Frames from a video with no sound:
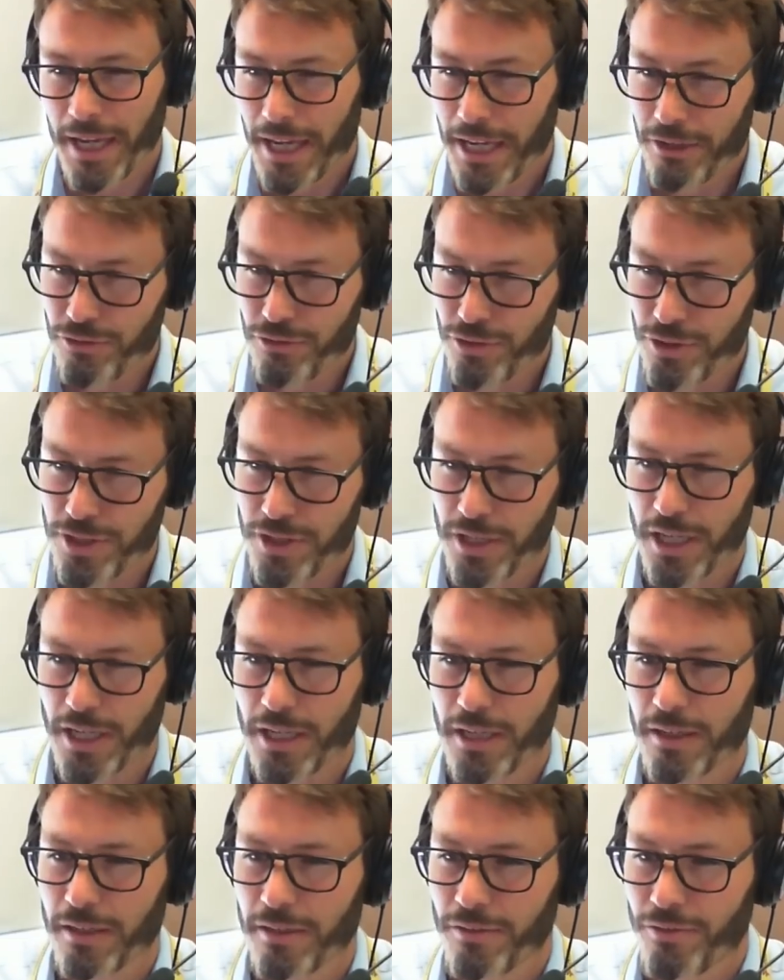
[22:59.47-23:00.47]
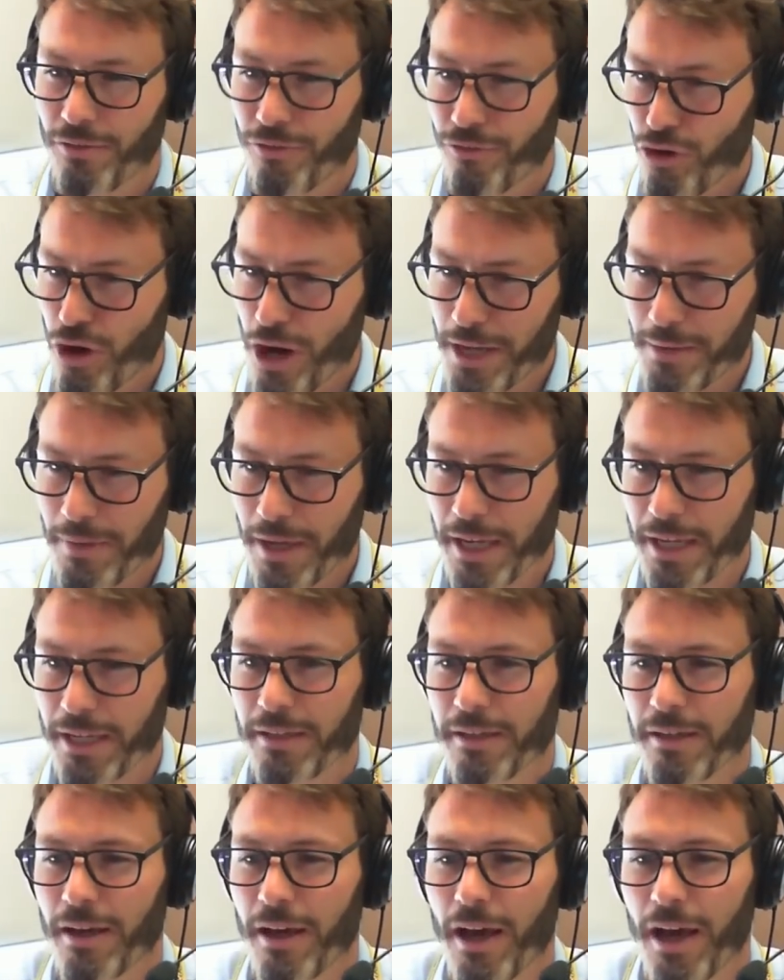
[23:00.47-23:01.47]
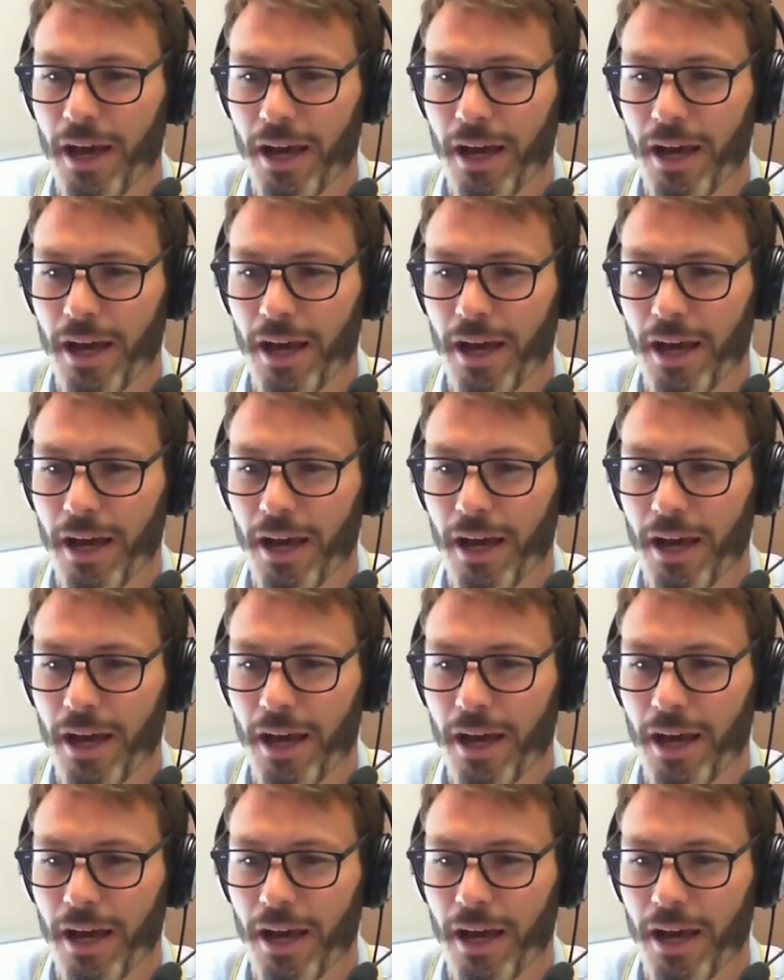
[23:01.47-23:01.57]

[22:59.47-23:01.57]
Interesting framing,